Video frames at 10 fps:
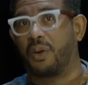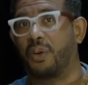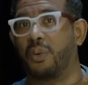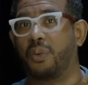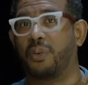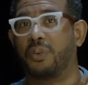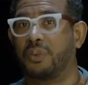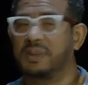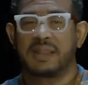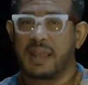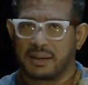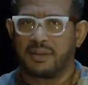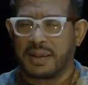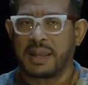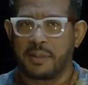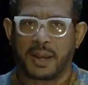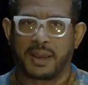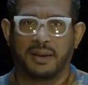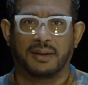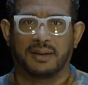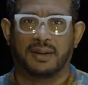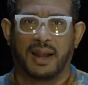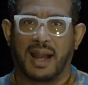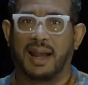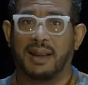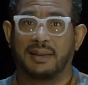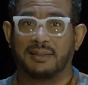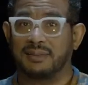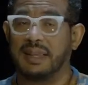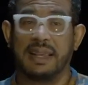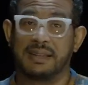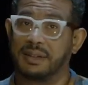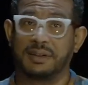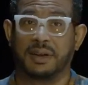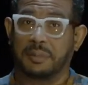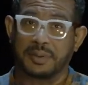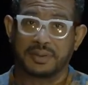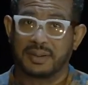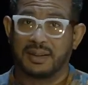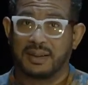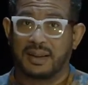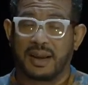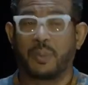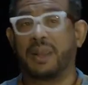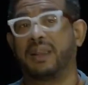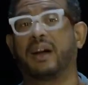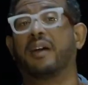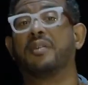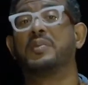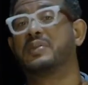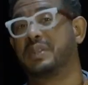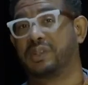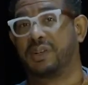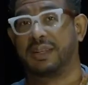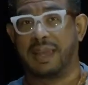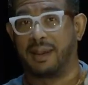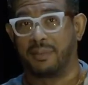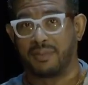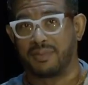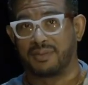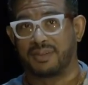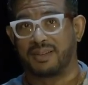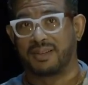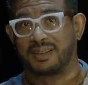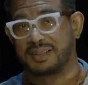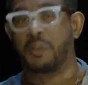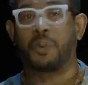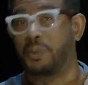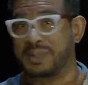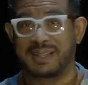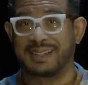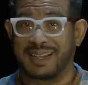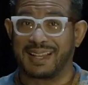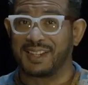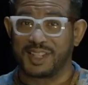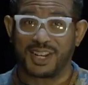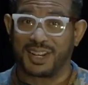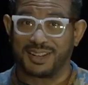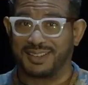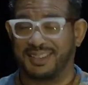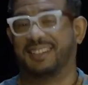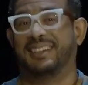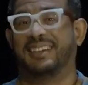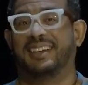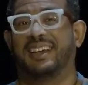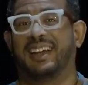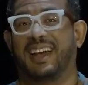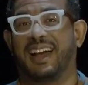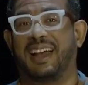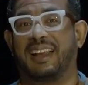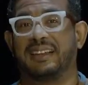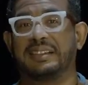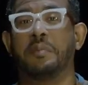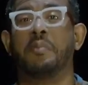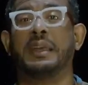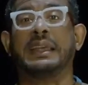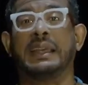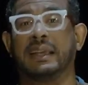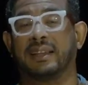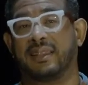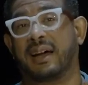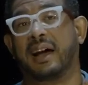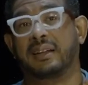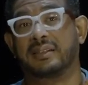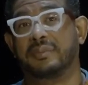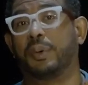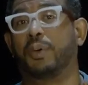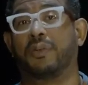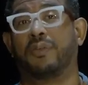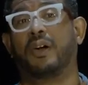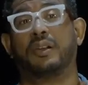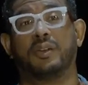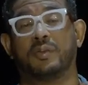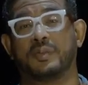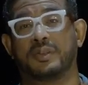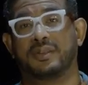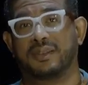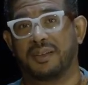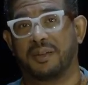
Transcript: who was living nearby and he turned up. And when the other musician came, someone was sitting in his chair. And to me, that spoke volumes